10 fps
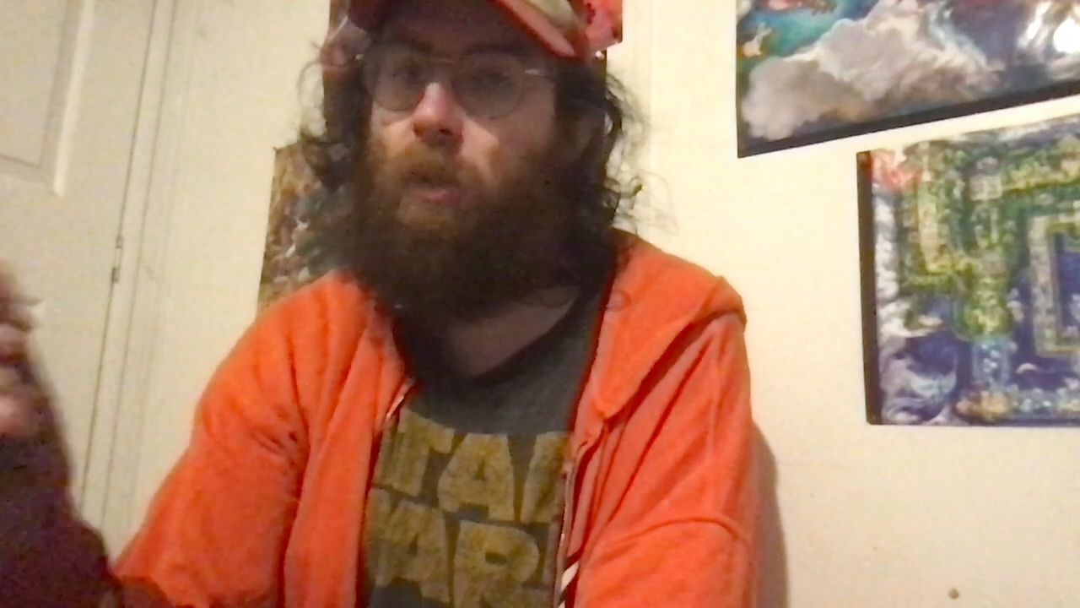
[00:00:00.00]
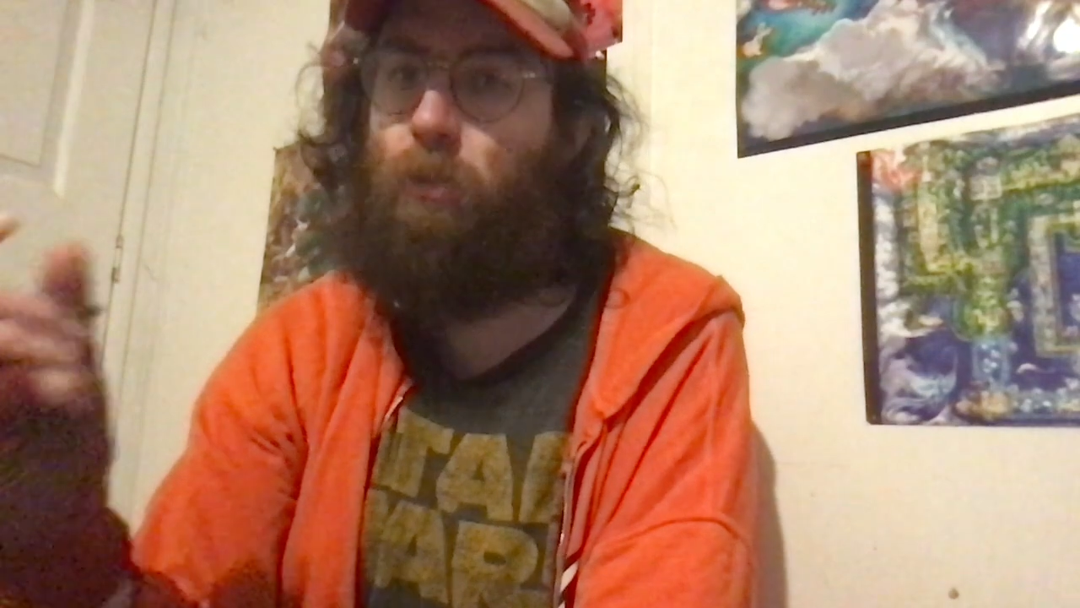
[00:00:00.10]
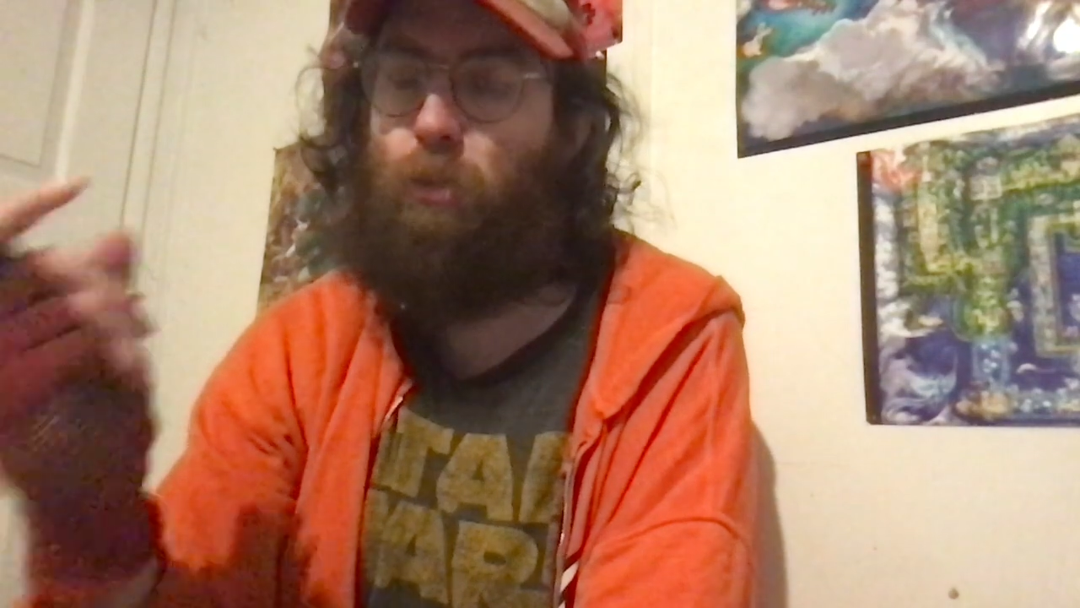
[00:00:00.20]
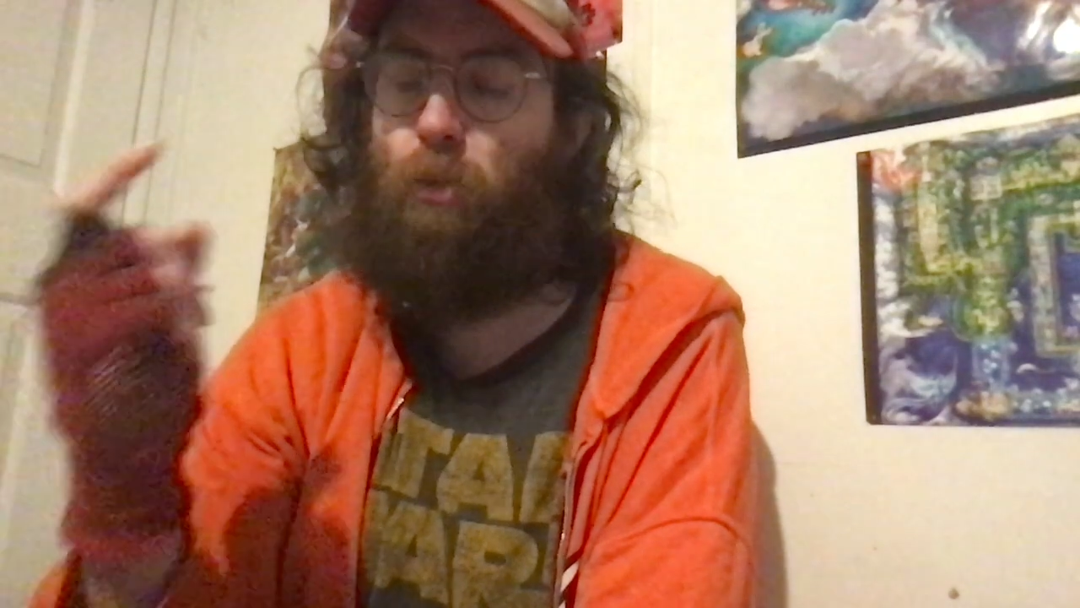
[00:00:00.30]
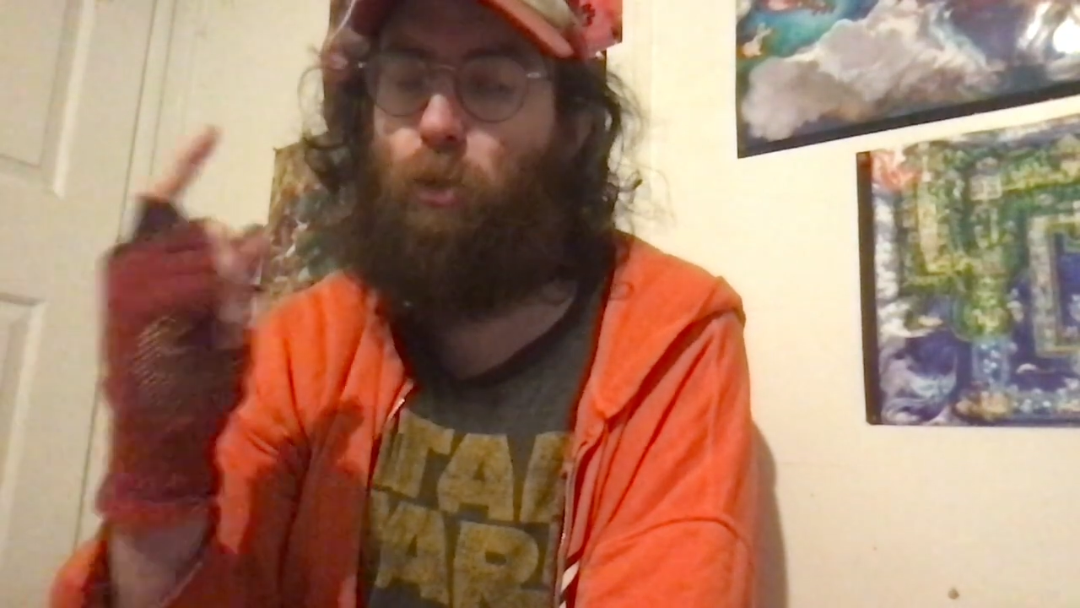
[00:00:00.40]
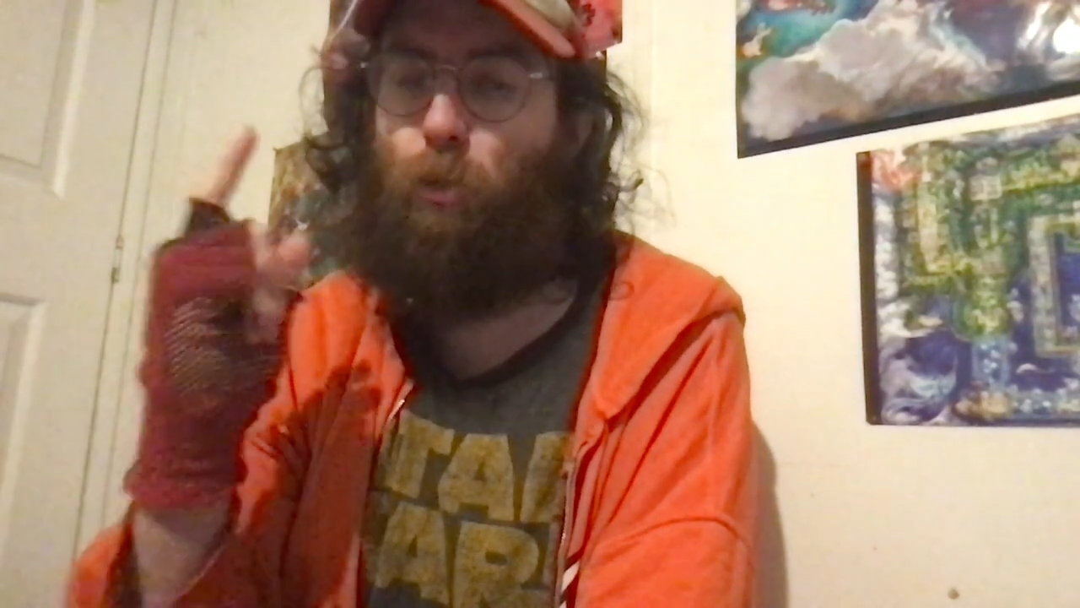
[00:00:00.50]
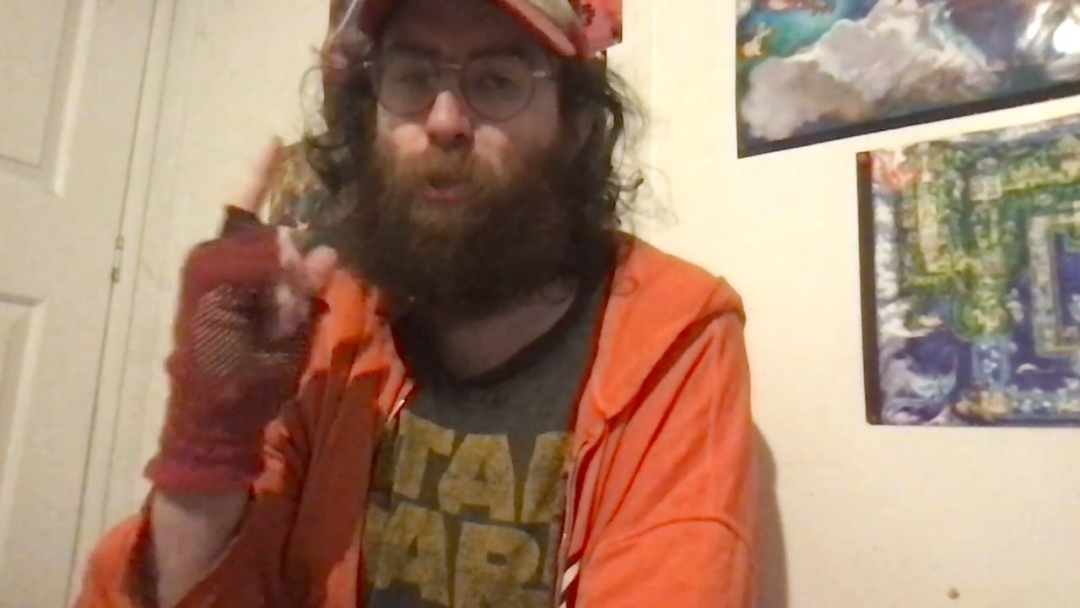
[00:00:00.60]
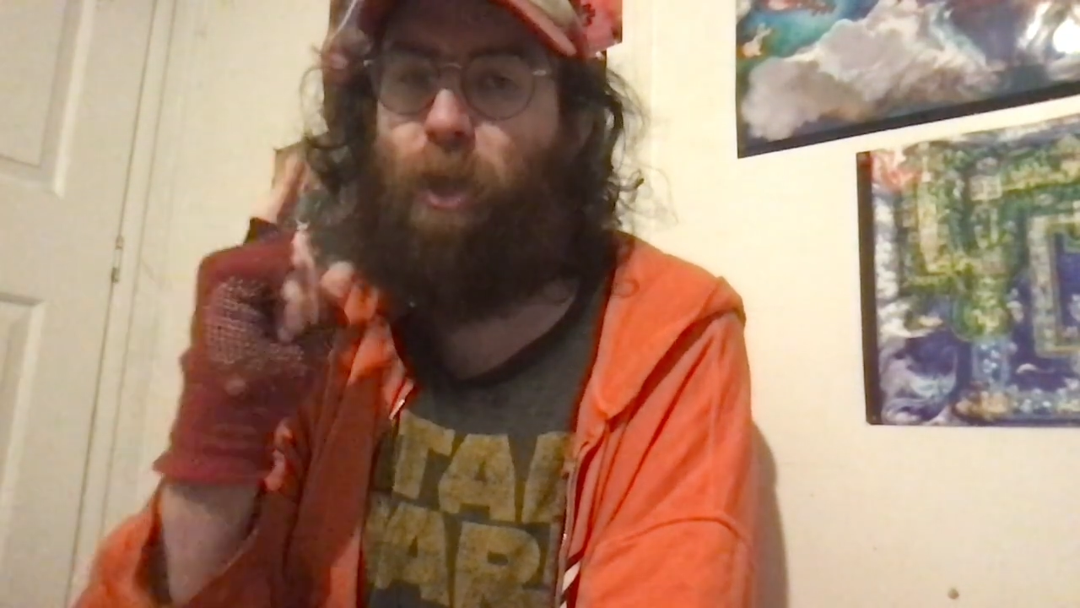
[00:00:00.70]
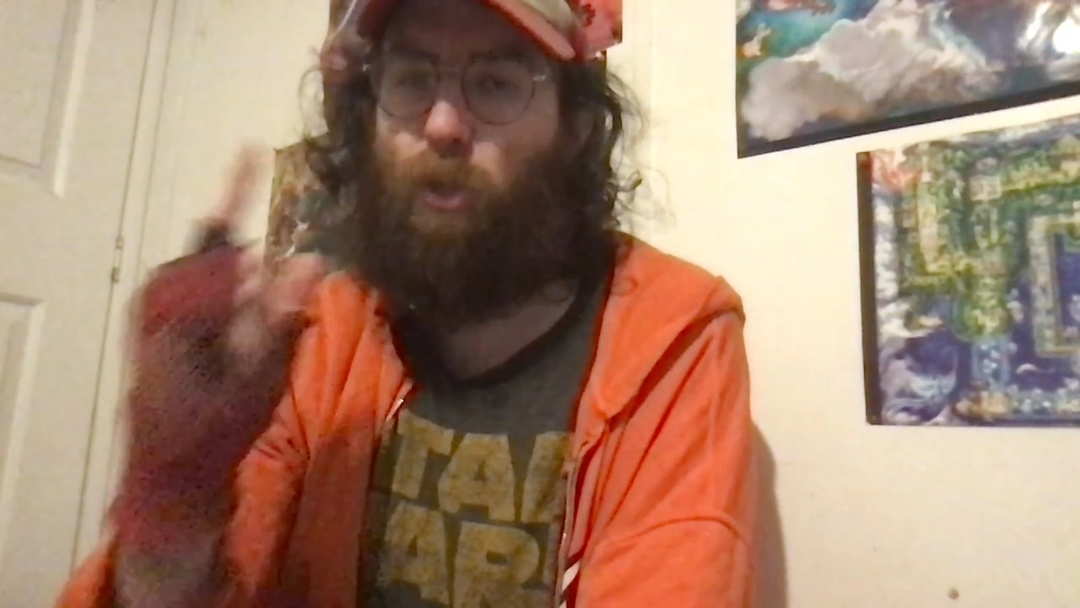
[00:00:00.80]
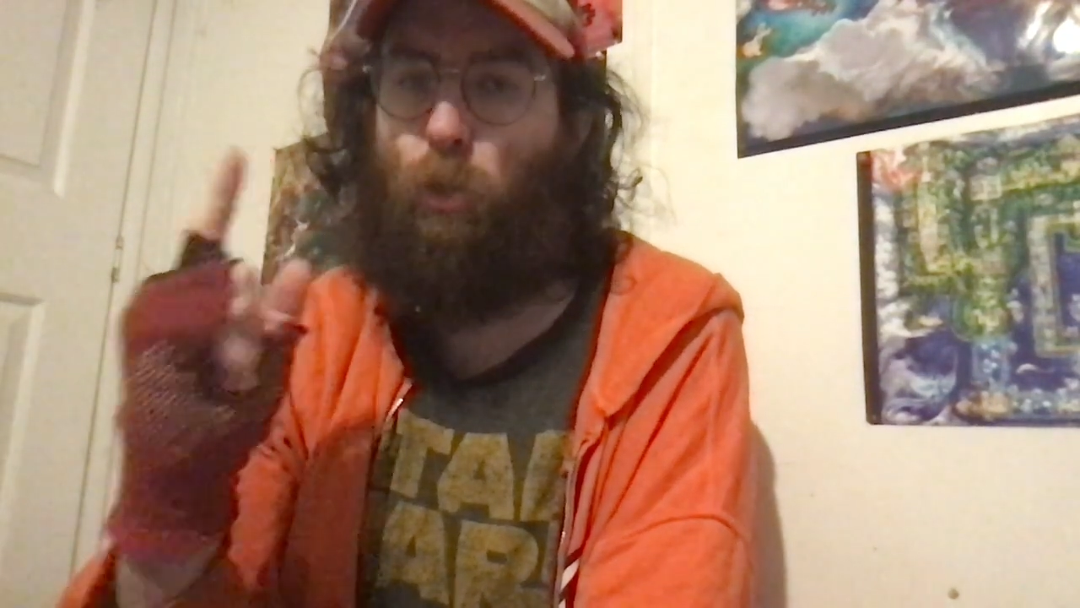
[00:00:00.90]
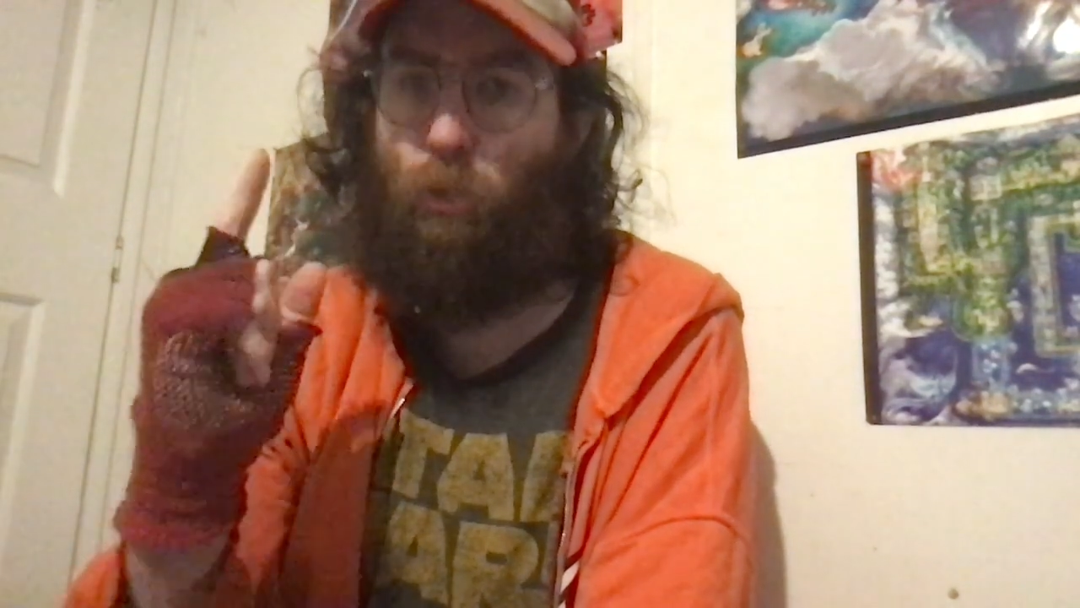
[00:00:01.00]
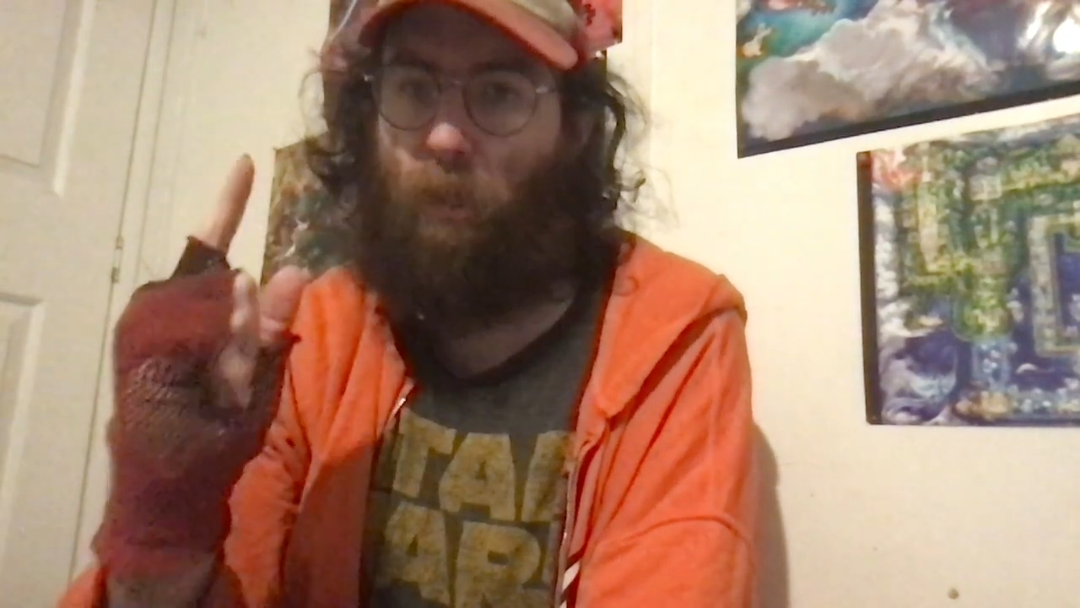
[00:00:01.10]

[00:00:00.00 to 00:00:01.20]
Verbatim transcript: Good call on that cold